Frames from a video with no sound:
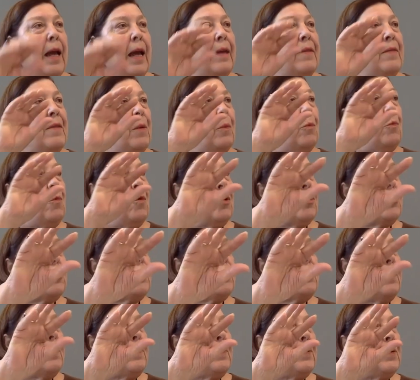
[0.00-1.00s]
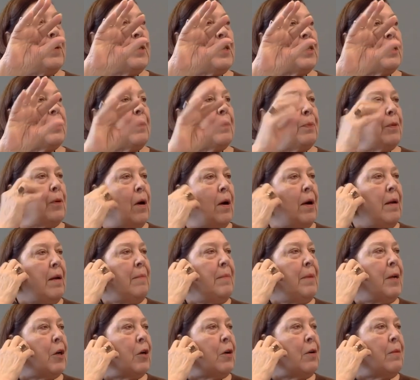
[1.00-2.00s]
And that worship was the
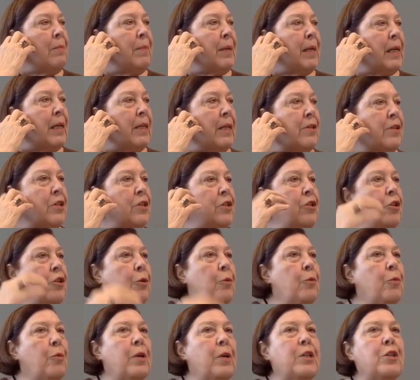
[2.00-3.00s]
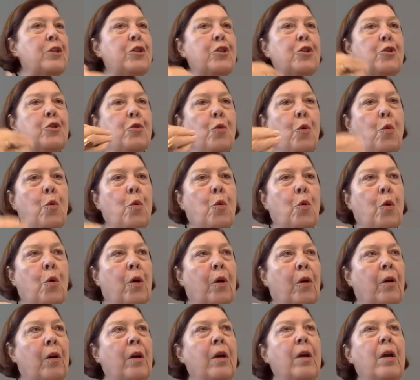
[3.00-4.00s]
primary means to
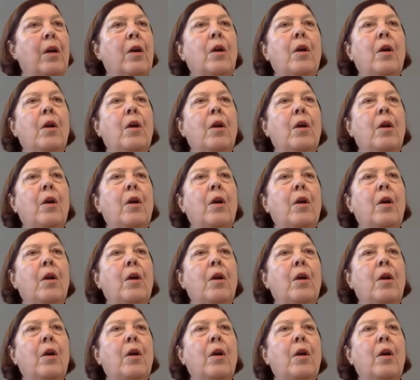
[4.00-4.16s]
restore